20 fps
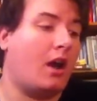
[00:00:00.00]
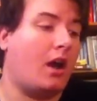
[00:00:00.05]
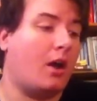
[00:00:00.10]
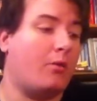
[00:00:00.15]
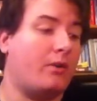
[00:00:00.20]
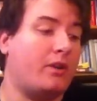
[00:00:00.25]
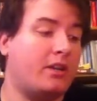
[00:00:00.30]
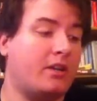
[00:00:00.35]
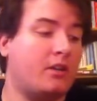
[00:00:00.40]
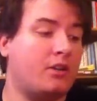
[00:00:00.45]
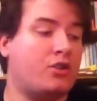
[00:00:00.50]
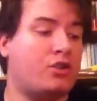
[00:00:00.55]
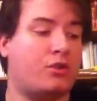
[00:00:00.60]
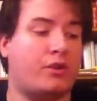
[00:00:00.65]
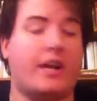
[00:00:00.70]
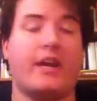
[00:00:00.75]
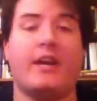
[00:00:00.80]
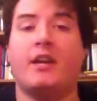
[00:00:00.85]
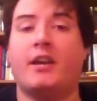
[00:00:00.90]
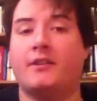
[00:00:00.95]
we did a
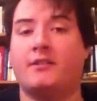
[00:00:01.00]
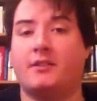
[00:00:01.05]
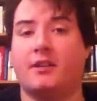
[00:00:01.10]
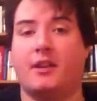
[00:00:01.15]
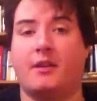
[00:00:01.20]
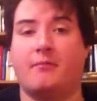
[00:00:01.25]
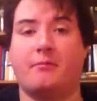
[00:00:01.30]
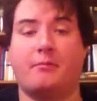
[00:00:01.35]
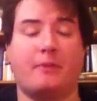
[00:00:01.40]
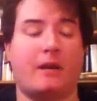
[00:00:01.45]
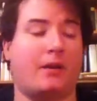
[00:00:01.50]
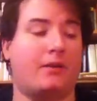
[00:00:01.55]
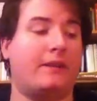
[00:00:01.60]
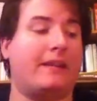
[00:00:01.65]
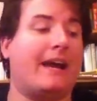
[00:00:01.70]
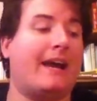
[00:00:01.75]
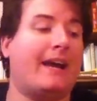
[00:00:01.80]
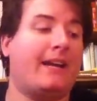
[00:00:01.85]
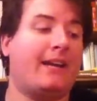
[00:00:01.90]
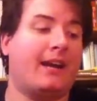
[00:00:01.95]
trade. I sent him about
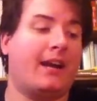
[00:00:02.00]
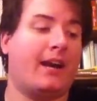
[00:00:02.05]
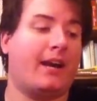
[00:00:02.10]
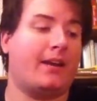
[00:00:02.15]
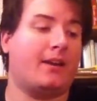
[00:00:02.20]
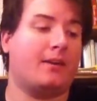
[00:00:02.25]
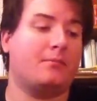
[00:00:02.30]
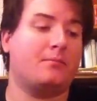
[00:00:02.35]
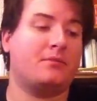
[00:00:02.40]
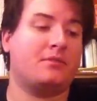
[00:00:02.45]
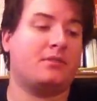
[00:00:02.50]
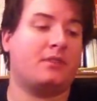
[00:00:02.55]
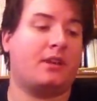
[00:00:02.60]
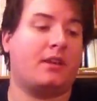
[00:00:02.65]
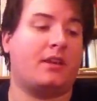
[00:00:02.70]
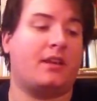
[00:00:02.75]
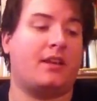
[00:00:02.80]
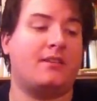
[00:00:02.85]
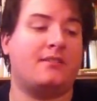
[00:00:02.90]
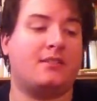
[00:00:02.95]
9 items,
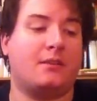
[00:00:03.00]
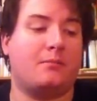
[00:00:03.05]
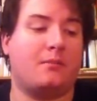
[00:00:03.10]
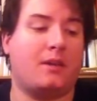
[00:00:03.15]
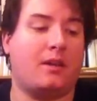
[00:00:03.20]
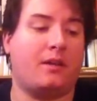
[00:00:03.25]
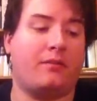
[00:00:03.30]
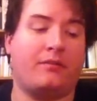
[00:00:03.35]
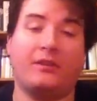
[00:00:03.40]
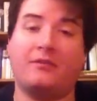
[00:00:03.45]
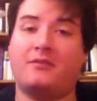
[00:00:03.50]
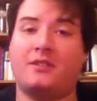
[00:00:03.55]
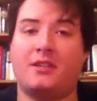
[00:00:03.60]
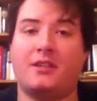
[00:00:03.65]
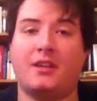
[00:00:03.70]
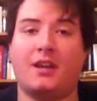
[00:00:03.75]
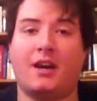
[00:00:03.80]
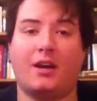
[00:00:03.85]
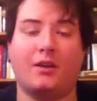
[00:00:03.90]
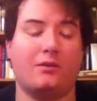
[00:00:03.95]
and he sent me
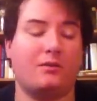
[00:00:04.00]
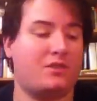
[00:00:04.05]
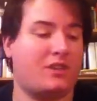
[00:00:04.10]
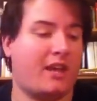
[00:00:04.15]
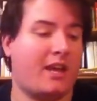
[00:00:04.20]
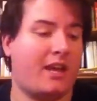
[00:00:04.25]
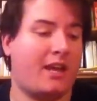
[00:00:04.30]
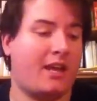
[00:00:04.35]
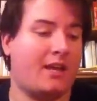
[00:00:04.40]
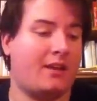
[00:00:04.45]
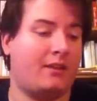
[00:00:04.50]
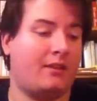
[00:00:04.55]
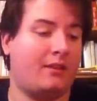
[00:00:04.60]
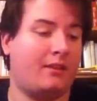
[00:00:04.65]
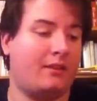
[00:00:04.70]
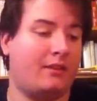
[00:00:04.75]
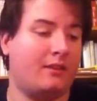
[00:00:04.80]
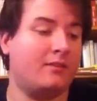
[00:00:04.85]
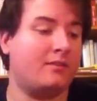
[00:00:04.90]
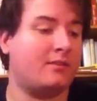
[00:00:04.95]
$15 and
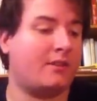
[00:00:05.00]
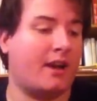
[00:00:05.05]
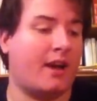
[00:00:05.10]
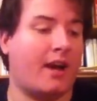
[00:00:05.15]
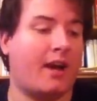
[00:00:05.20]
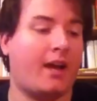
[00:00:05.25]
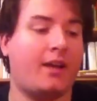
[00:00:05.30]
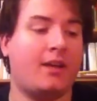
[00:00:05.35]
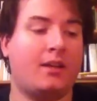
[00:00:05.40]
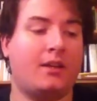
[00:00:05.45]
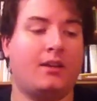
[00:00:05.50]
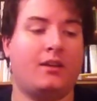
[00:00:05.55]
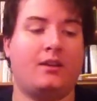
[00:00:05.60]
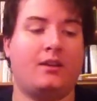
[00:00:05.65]
this guy,